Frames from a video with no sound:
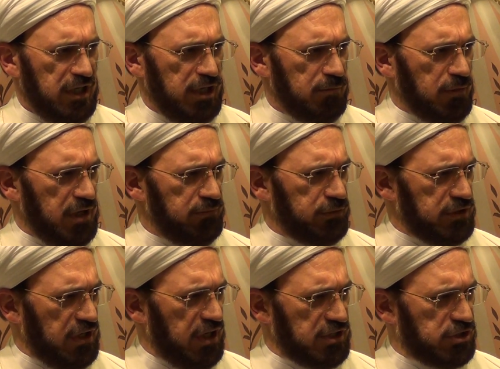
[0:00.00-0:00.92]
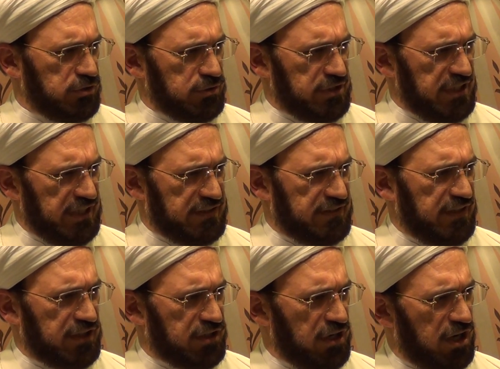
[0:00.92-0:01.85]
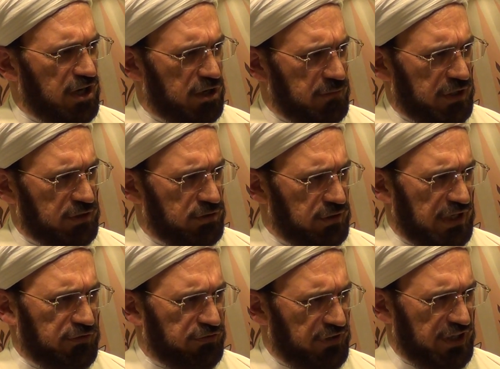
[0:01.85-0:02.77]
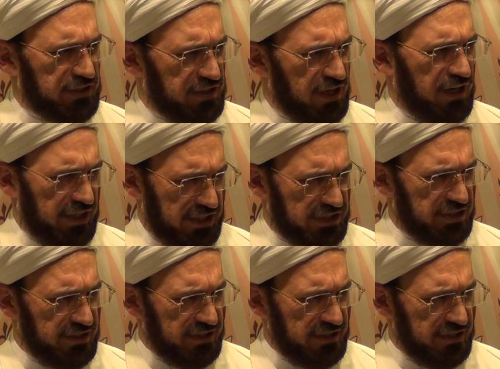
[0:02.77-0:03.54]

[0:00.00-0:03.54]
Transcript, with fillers: Imam would ask you to take arm and go and fight Daesh.